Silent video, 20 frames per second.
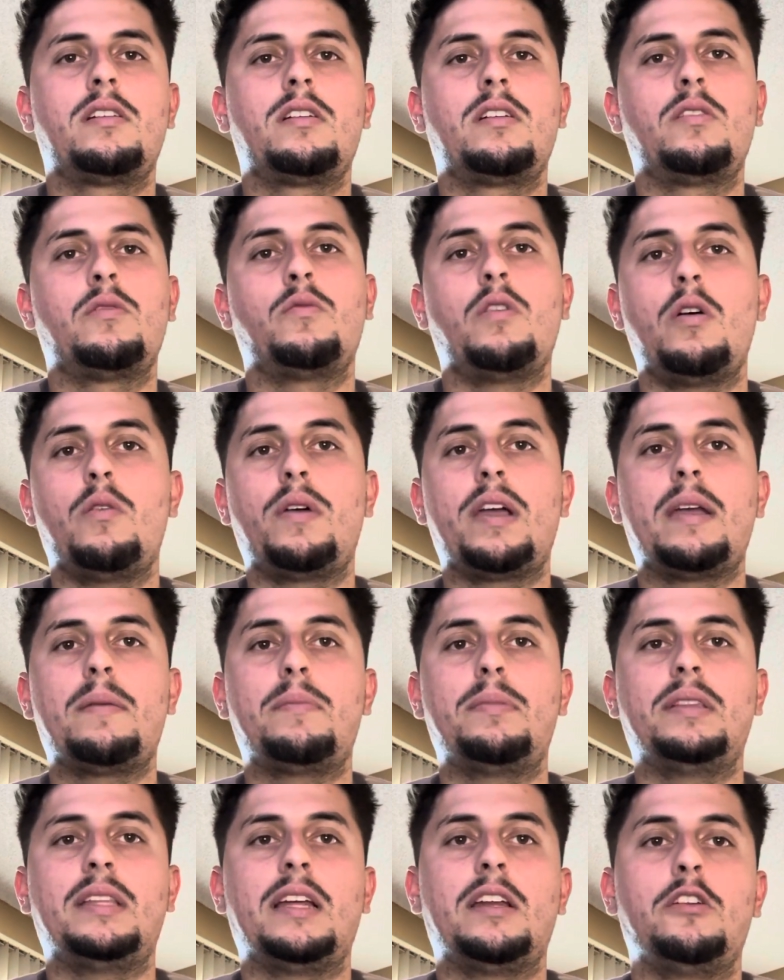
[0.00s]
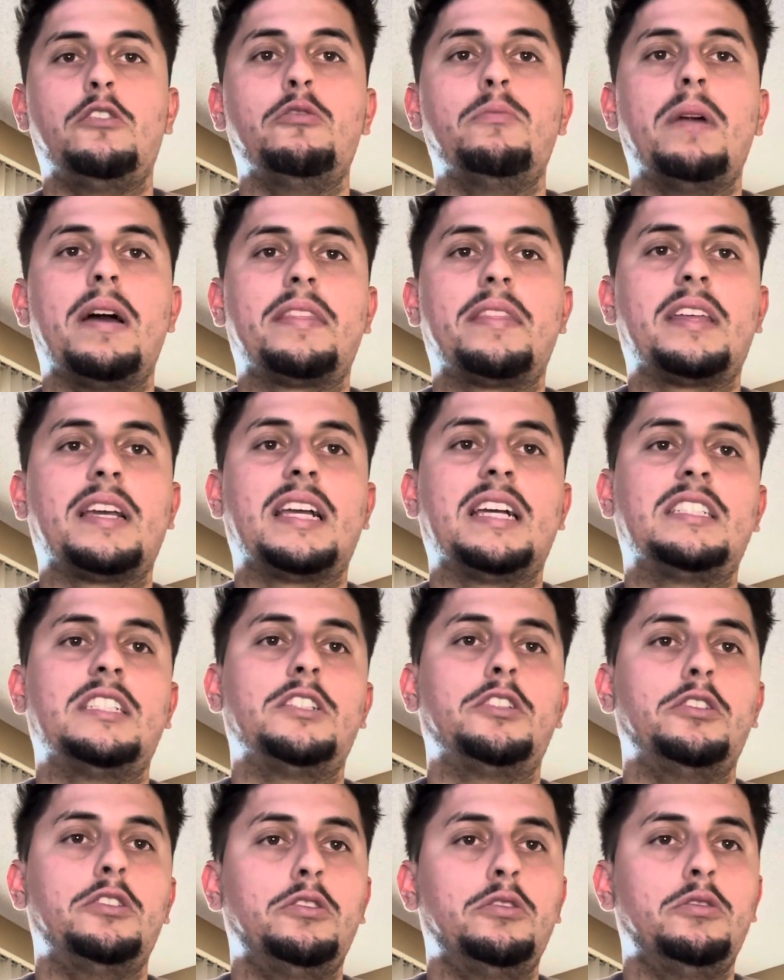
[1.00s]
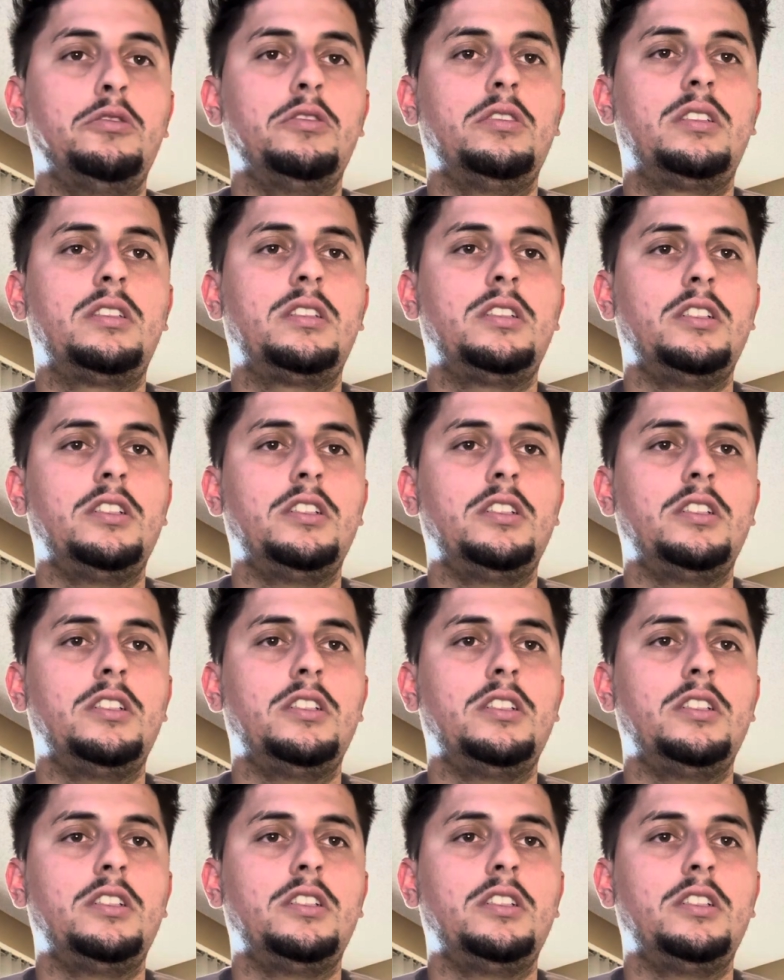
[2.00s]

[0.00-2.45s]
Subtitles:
one way, but then a new method gets introduced,